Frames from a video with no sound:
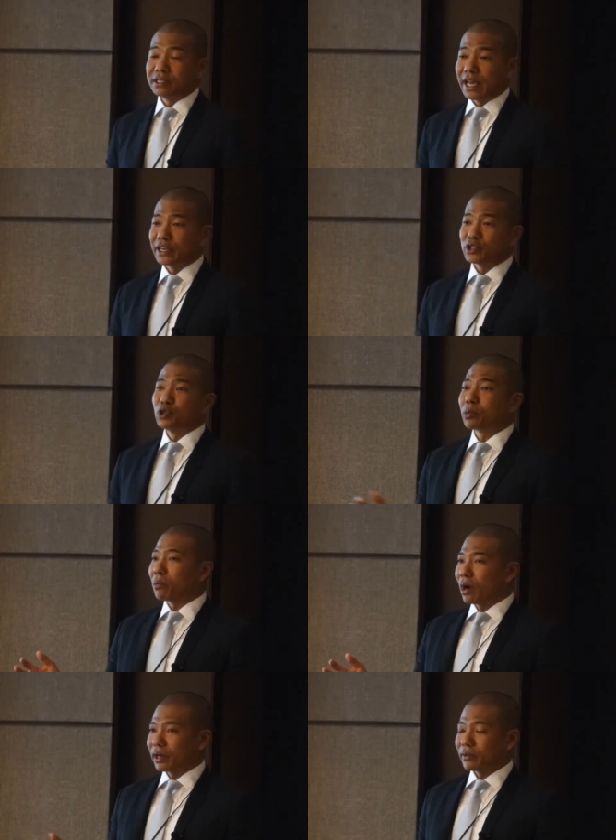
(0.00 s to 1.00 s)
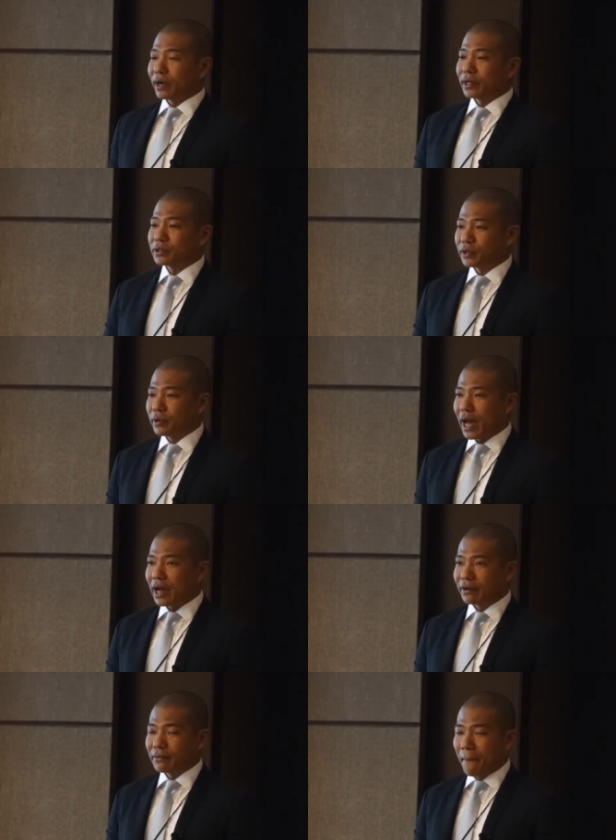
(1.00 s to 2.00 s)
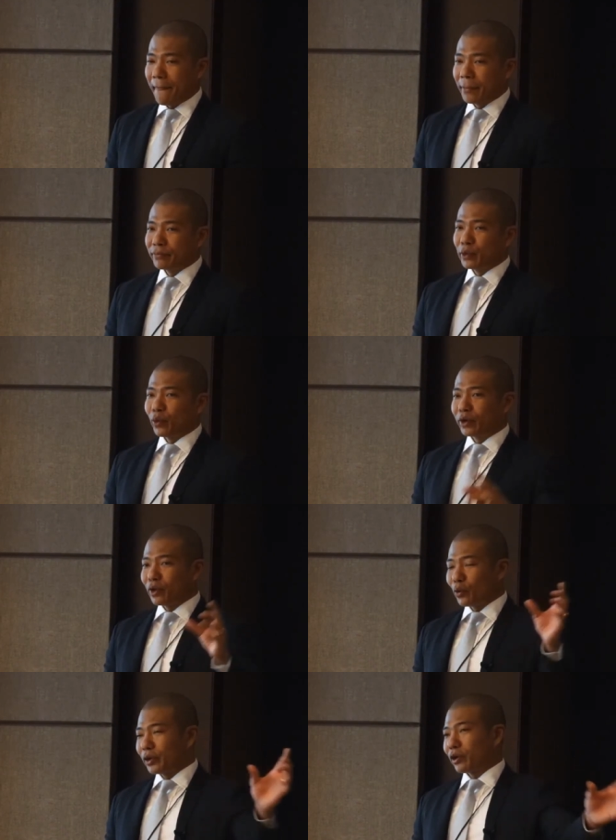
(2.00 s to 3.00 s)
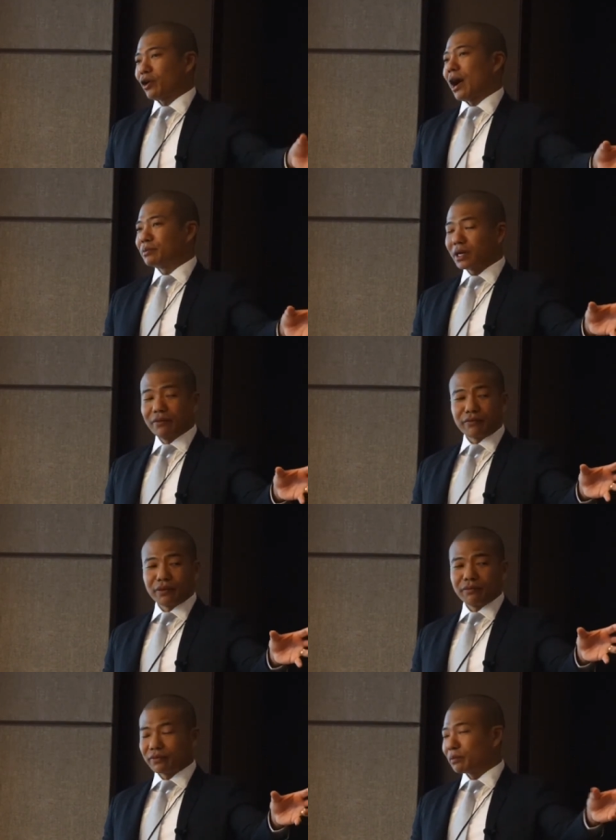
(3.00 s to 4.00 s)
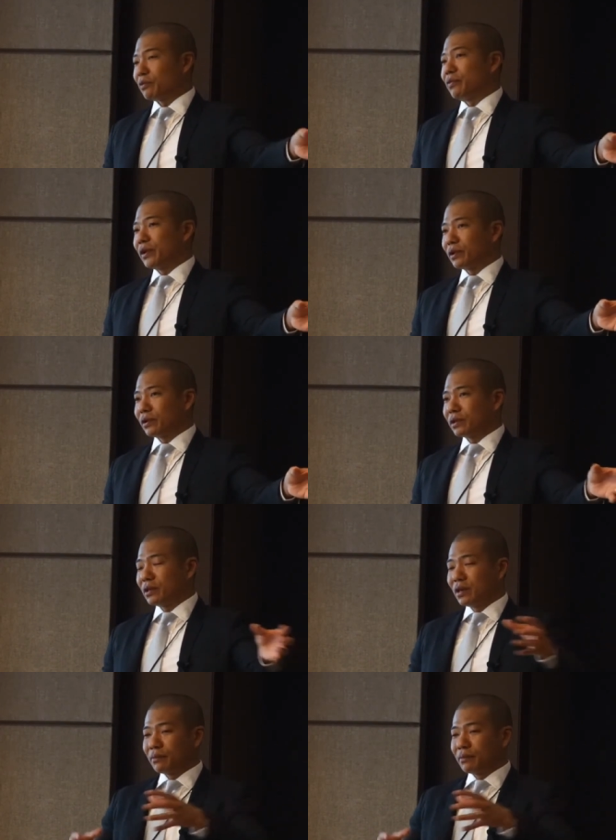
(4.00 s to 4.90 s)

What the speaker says: data supermarket, right? So you want to know where your crops come from the field,